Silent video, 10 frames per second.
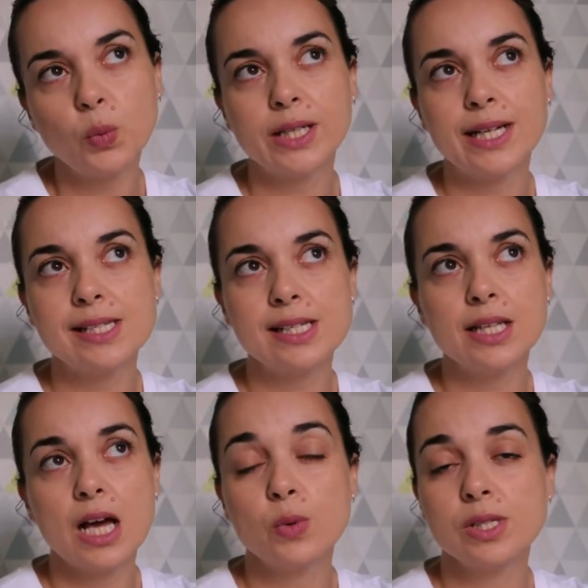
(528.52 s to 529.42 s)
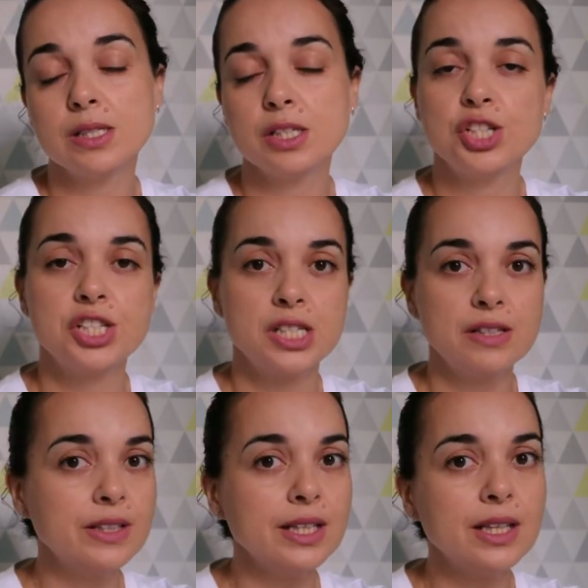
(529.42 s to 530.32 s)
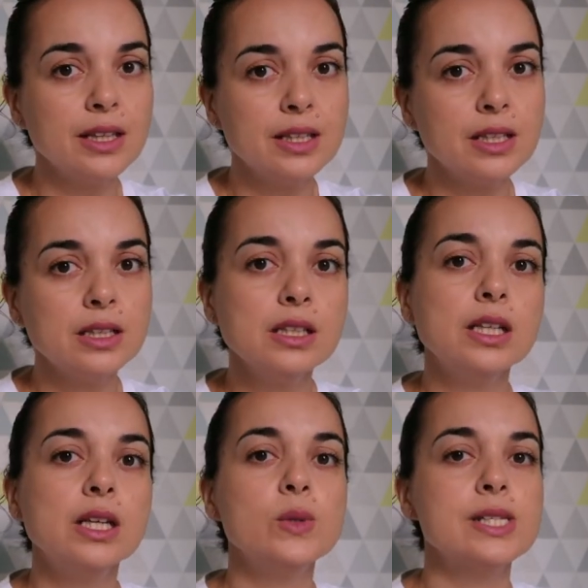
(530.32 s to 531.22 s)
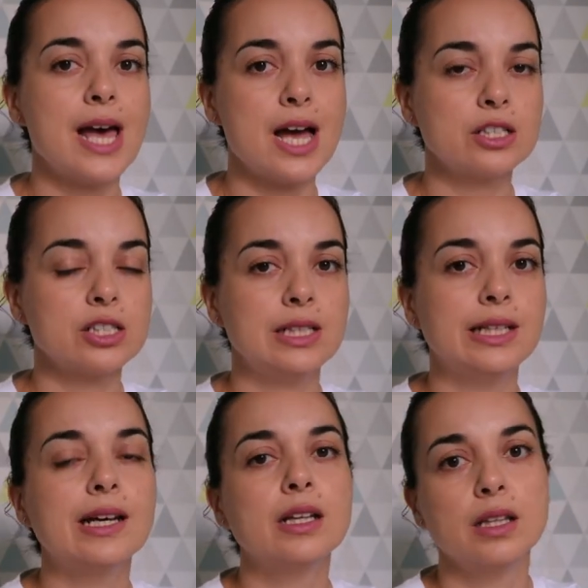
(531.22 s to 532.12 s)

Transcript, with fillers: when I said I wasn't achieving anything, it was actually a